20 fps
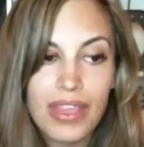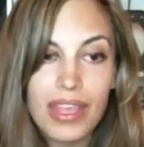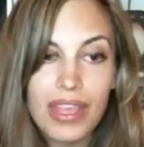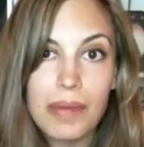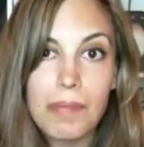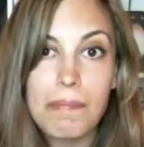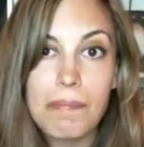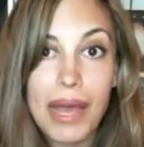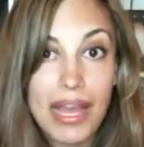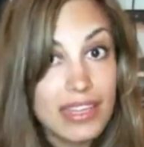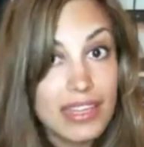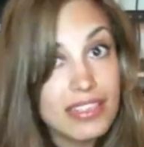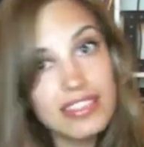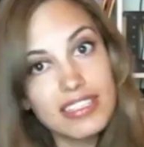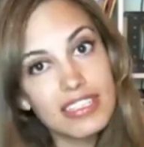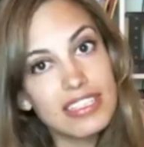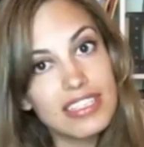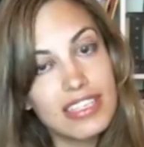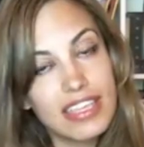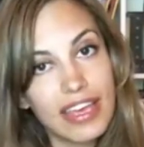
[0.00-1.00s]
My
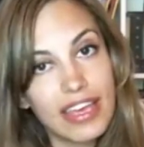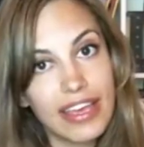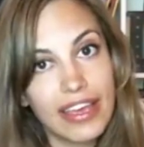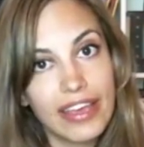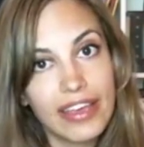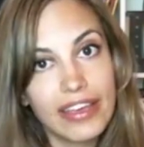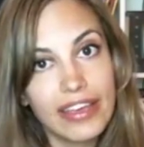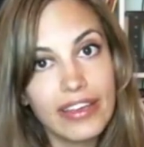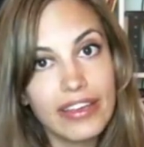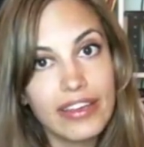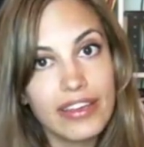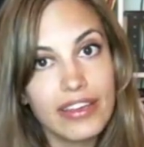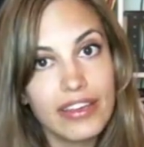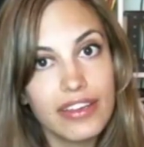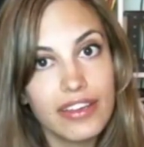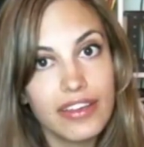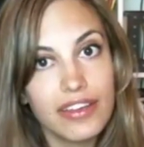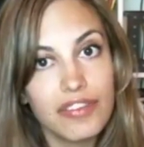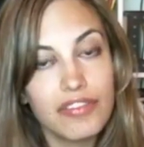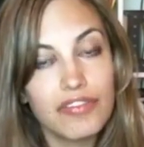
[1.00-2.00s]
CTA
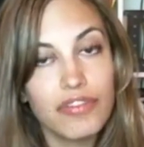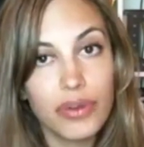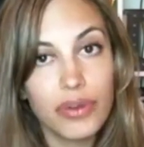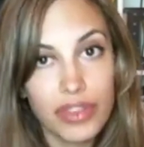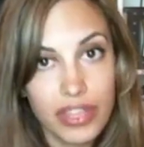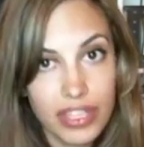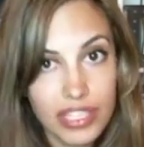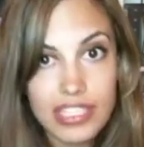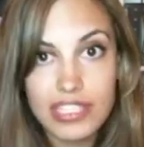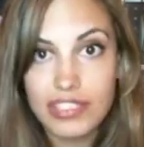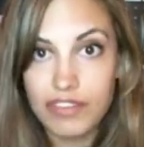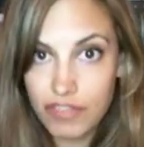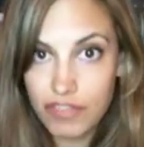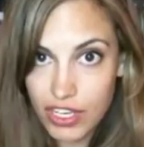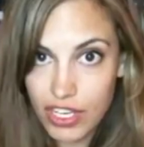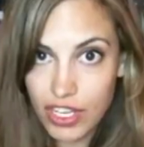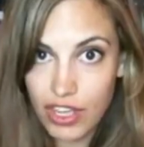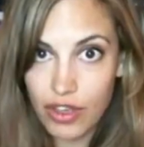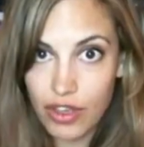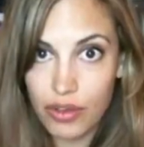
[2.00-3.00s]
for this
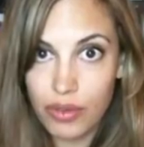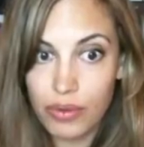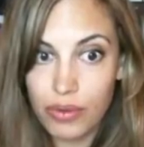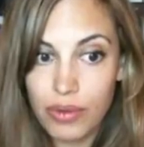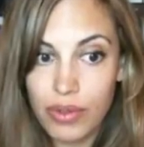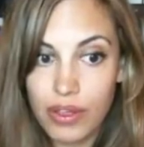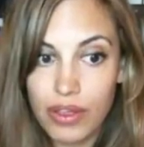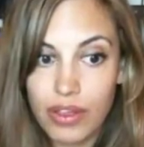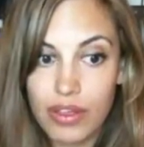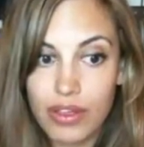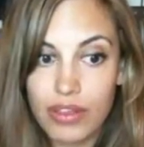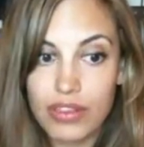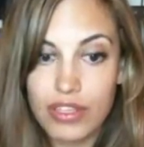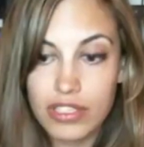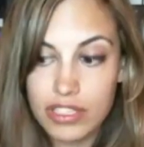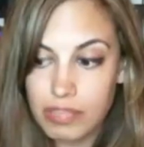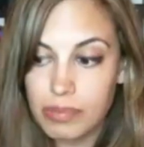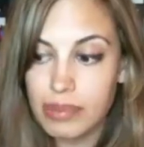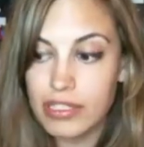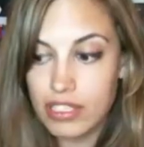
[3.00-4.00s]
video,
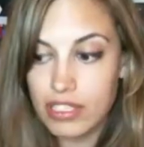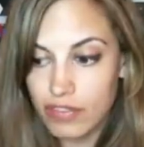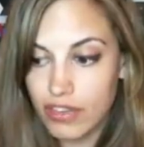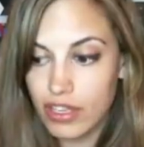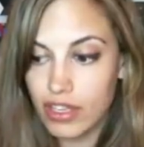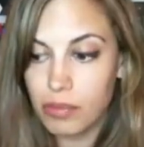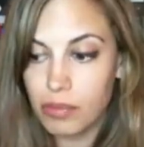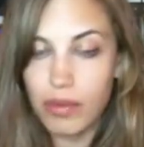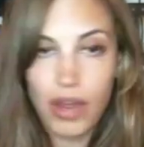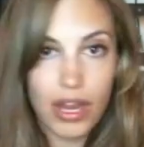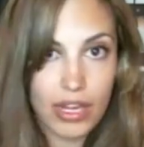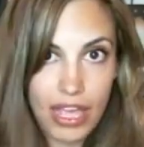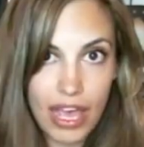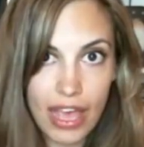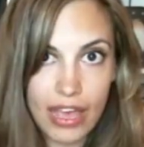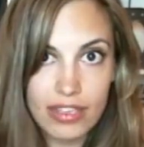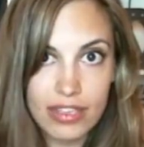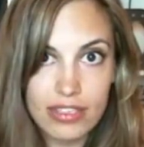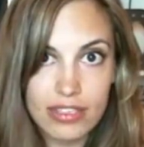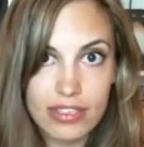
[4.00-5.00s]
this specific
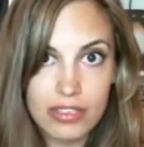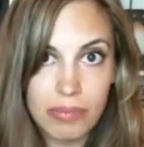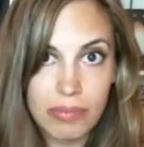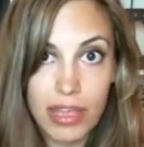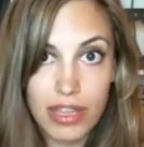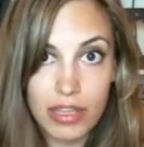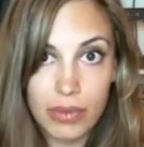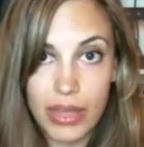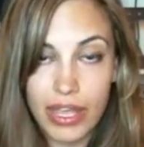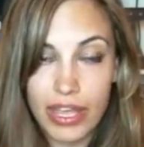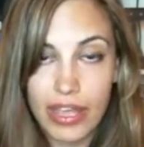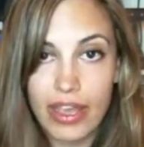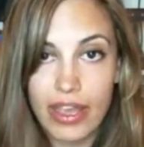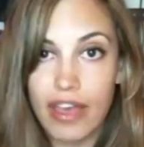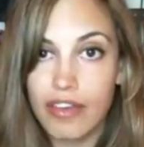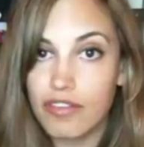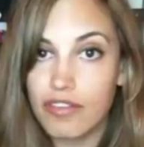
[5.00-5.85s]
broadcast, by the way,